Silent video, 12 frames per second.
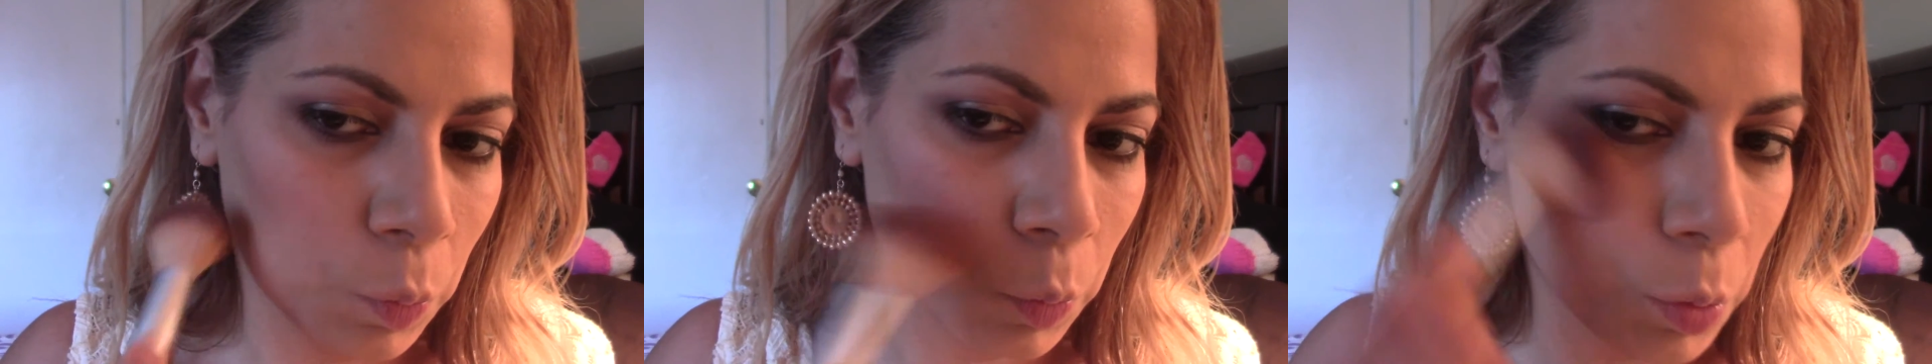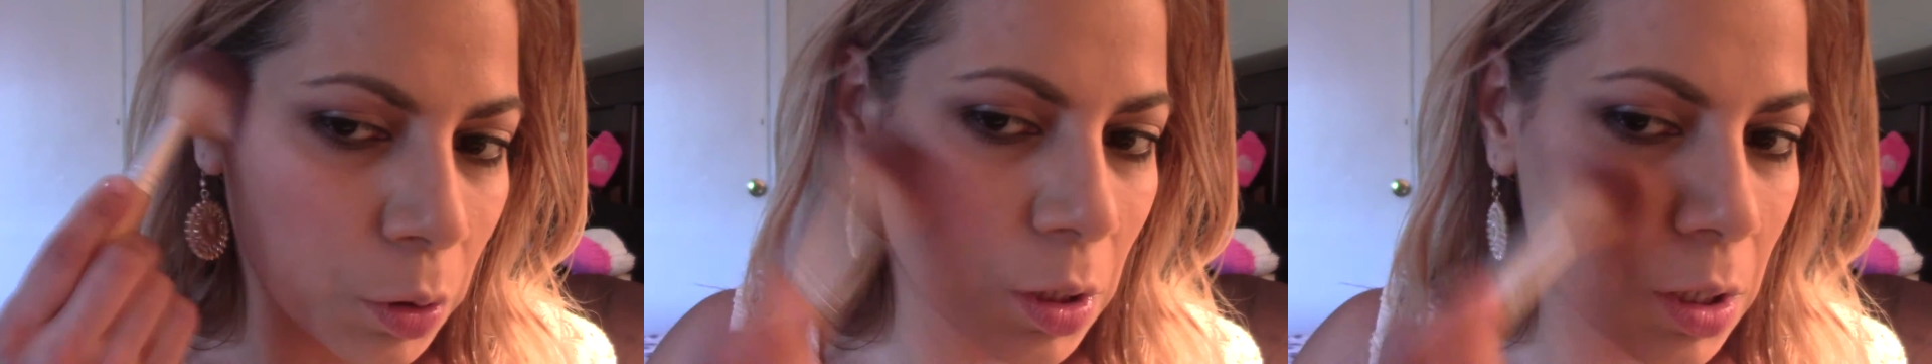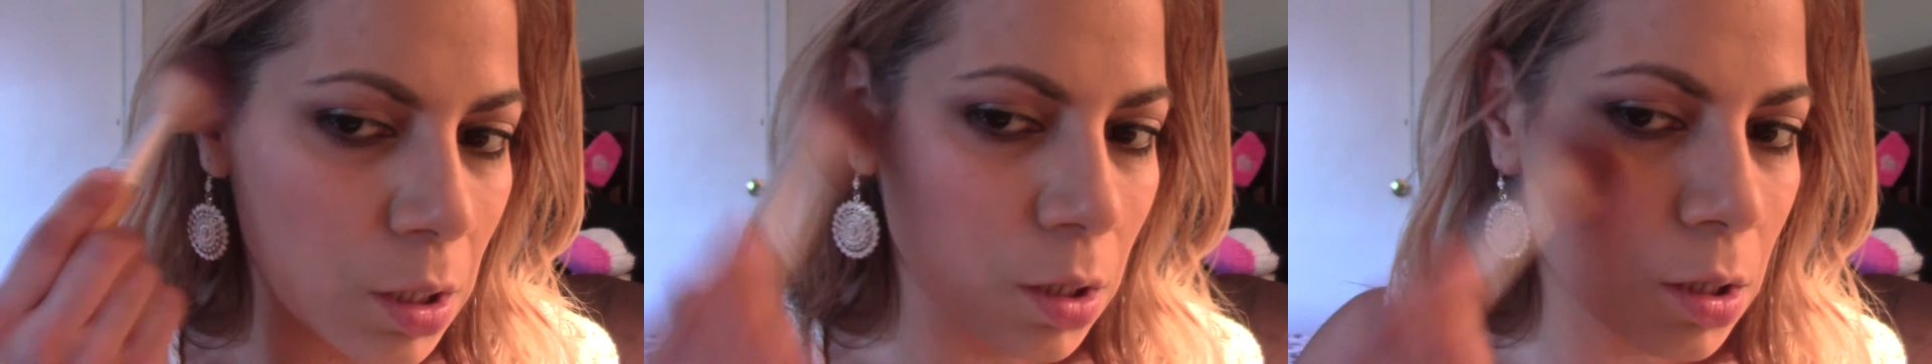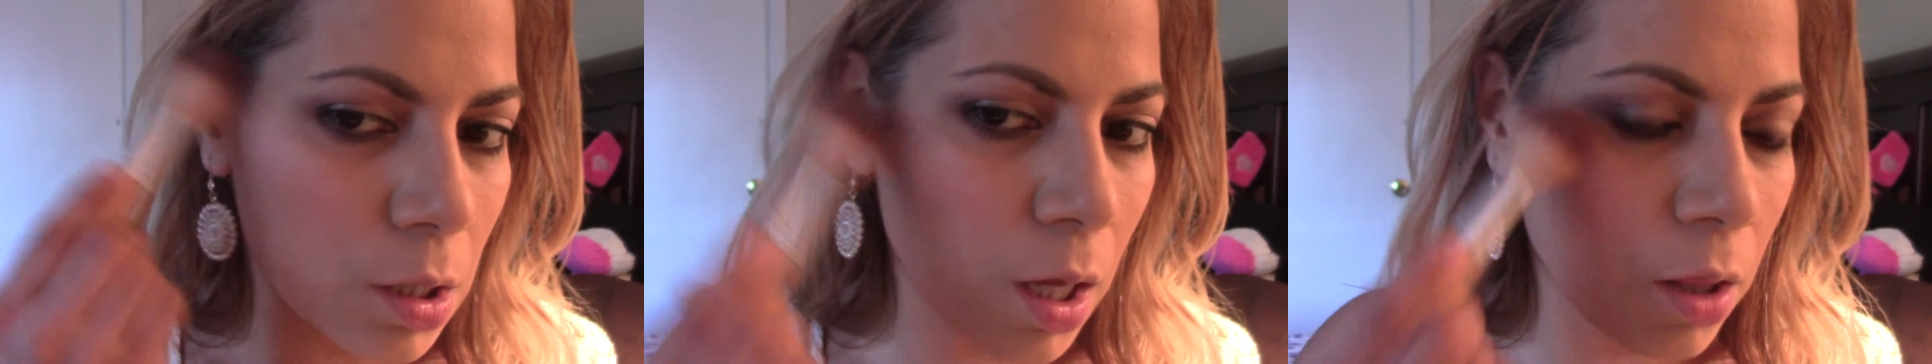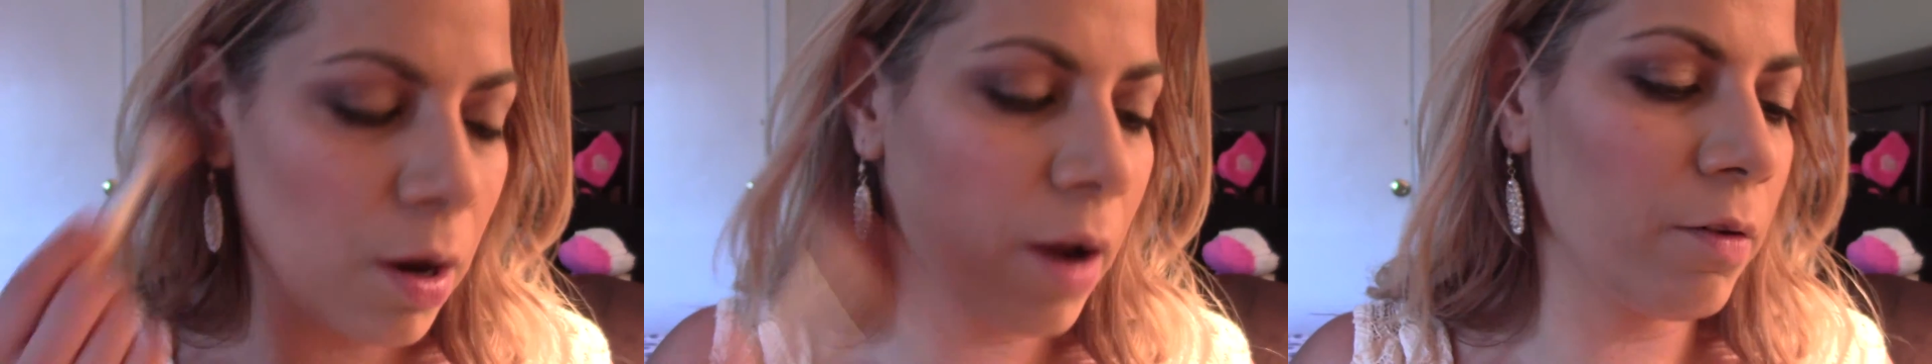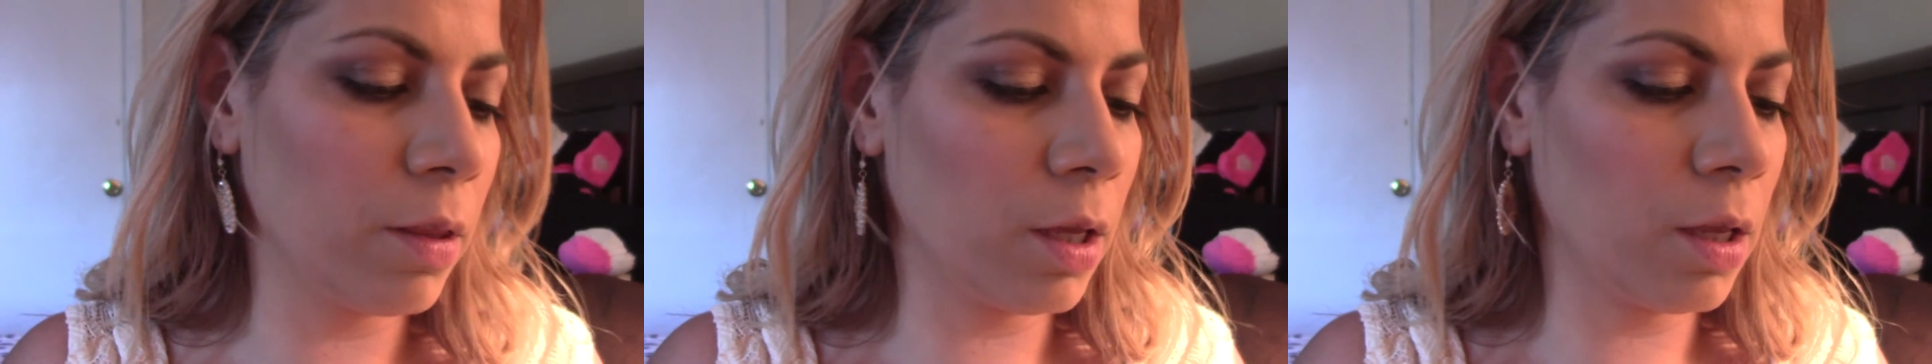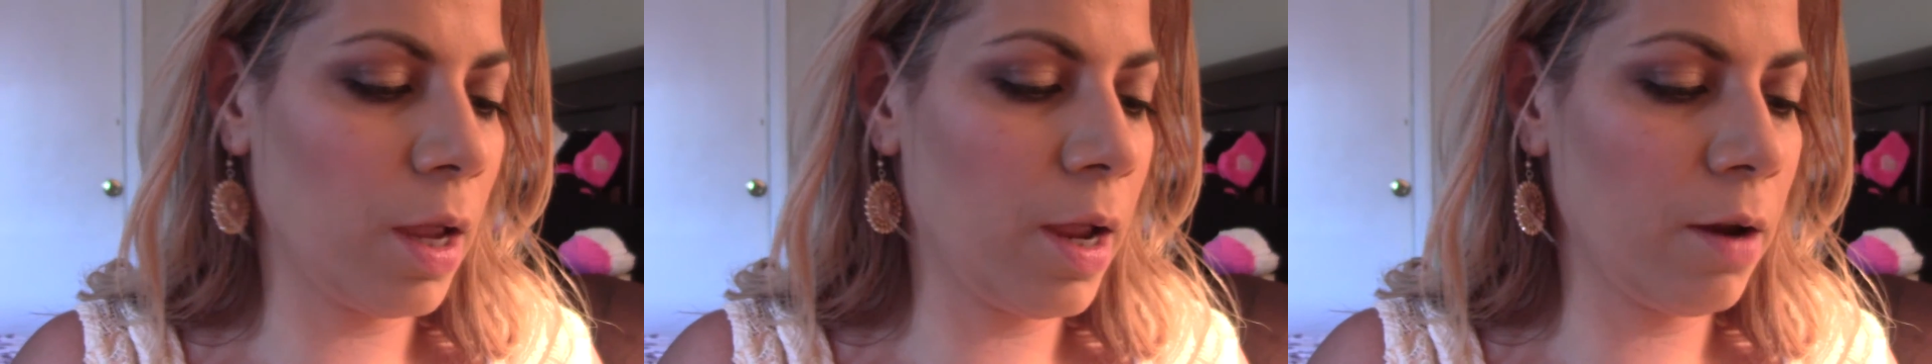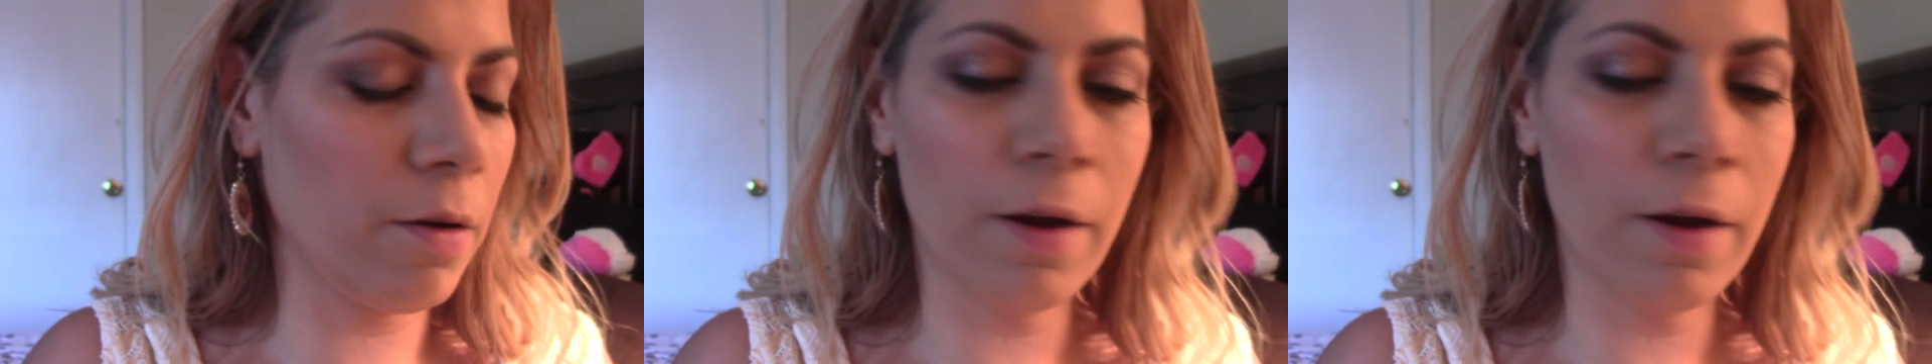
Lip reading: Put this look together. Everything. Your hair,